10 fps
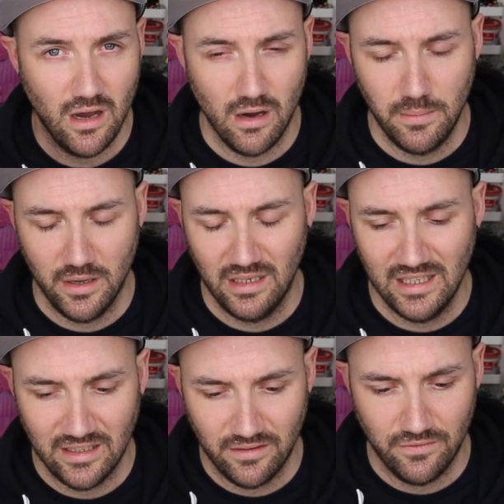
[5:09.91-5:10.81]
I'll put a
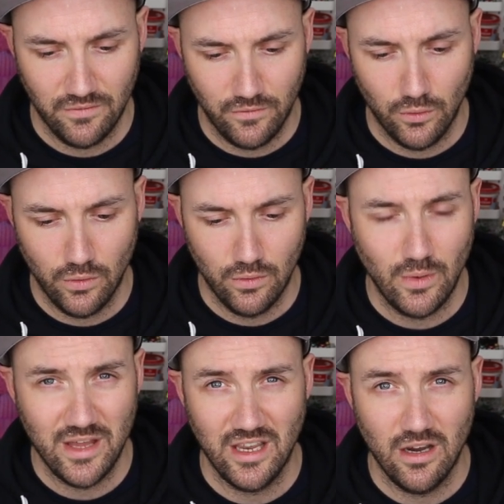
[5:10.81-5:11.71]
link for
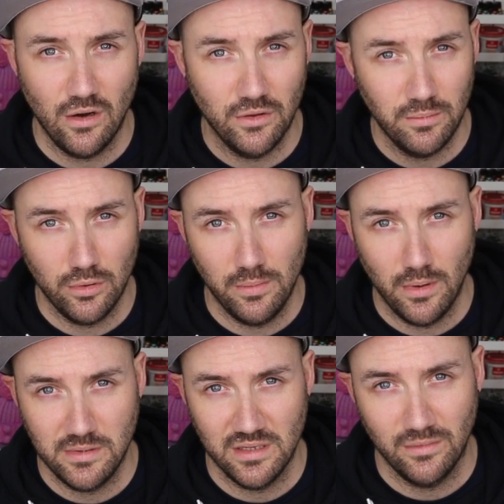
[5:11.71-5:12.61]
where they are on the Prop
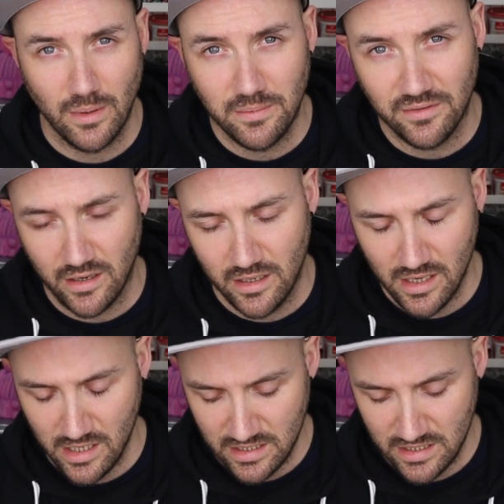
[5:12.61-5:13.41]
Options website